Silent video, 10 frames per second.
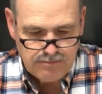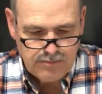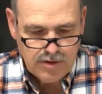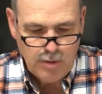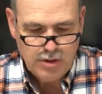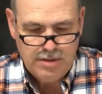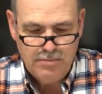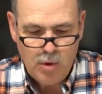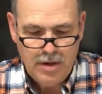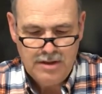The most
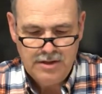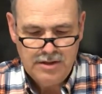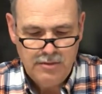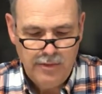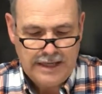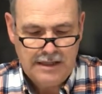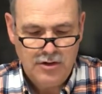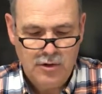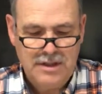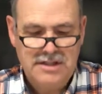important
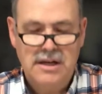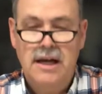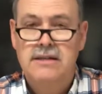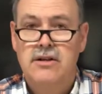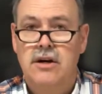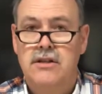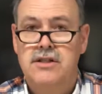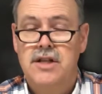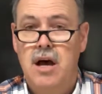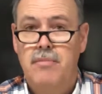regulatory signs are
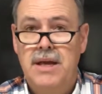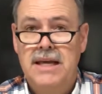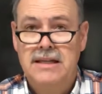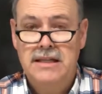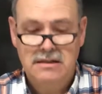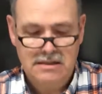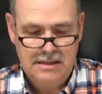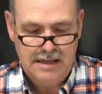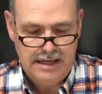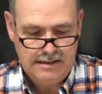stop and yield
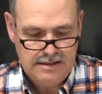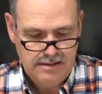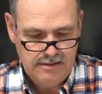signs.